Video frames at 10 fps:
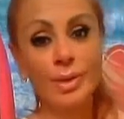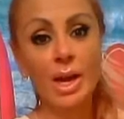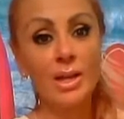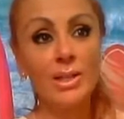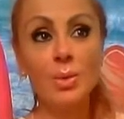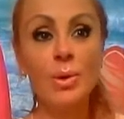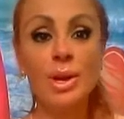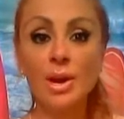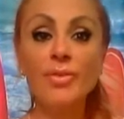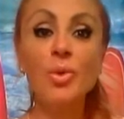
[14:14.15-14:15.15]
I say
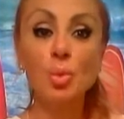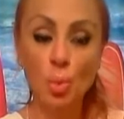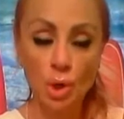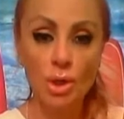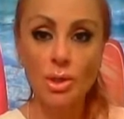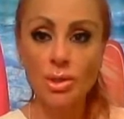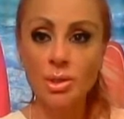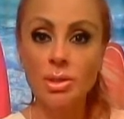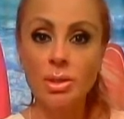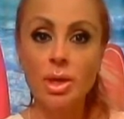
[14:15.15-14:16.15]
whatever
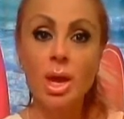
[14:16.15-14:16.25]
works.